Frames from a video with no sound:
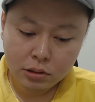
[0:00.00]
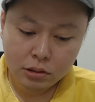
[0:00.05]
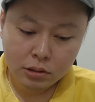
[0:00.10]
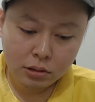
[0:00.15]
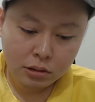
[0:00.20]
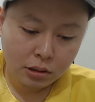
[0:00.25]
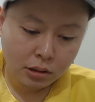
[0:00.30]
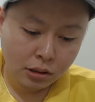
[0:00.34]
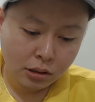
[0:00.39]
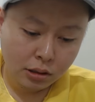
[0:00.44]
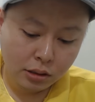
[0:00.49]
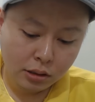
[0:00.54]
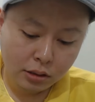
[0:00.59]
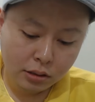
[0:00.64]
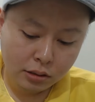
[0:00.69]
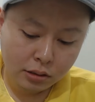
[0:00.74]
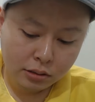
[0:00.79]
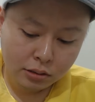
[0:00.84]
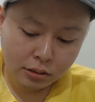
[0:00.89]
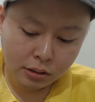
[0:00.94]
This is
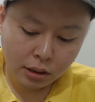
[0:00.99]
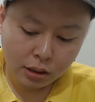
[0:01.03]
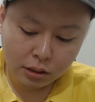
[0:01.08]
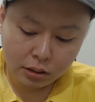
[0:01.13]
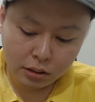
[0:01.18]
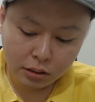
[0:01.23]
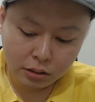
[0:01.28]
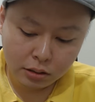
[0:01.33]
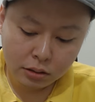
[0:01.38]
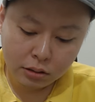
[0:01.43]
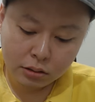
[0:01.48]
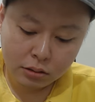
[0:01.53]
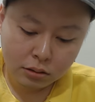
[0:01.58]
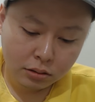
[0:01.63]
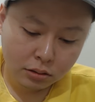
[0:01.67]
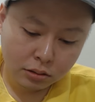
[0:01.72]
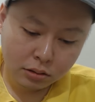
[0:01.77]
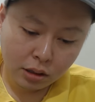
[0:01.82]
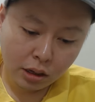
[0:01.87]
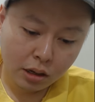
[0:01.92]
the second
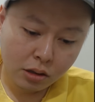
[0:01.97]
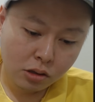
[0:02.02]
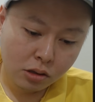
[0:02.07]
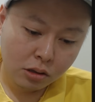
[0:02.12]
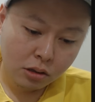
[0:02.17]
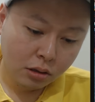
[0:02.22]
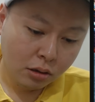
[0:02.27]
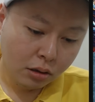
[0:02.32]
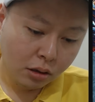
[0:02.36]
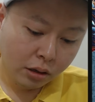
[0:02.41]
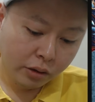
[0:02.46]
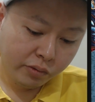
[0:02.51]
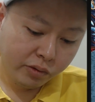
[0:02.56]
stage